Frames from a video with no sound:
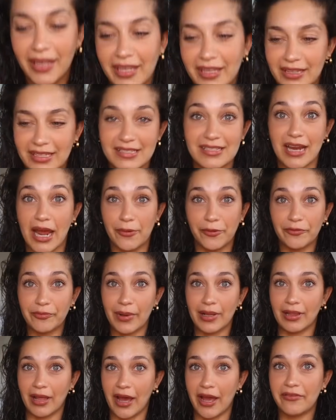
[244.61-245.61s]
in this time of
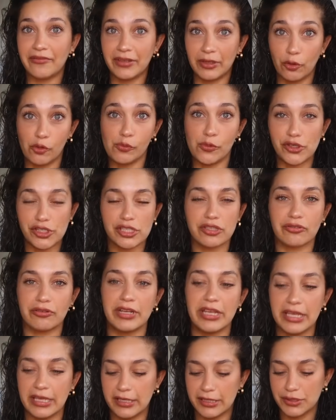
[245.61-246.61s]
my life in almost
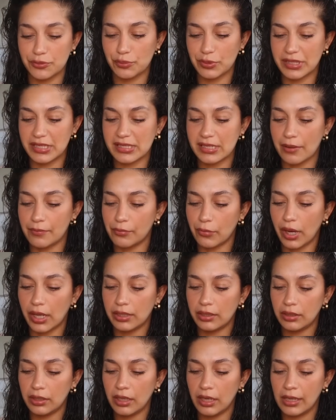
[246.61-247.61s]
three years with
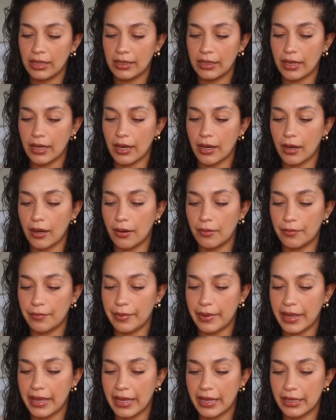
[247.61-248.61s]
someone
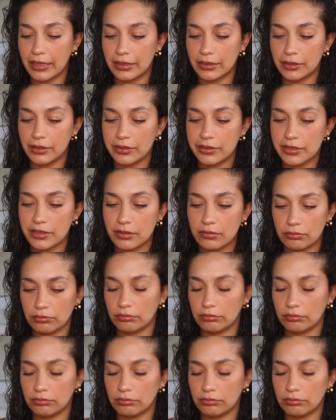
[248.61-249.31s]
um, and